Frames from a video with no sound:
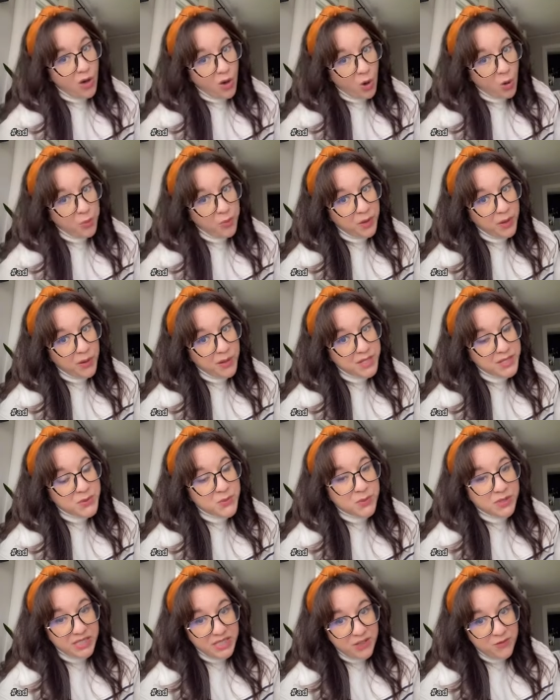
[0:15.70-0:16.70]
Opioids
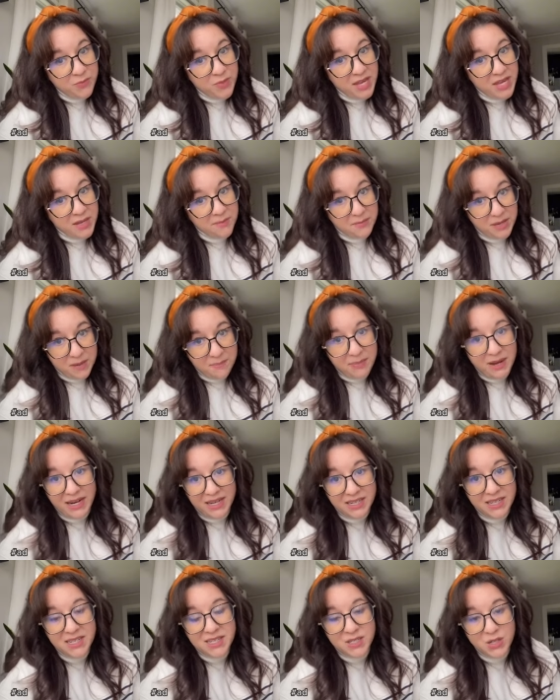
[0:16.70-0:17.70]
relieve pain by
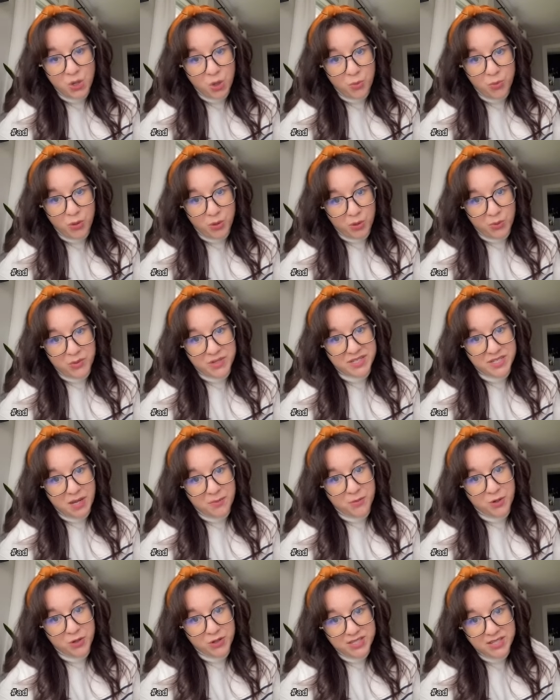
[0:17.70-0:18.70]
binding to opioid
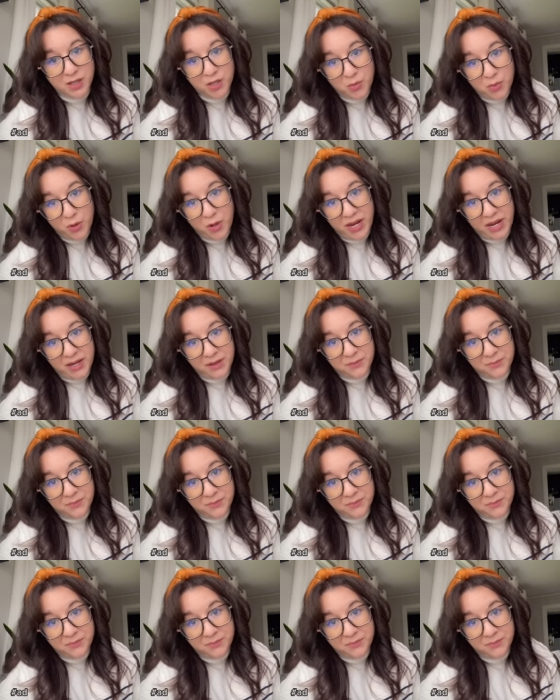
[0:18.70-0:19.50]
receptors in the brain.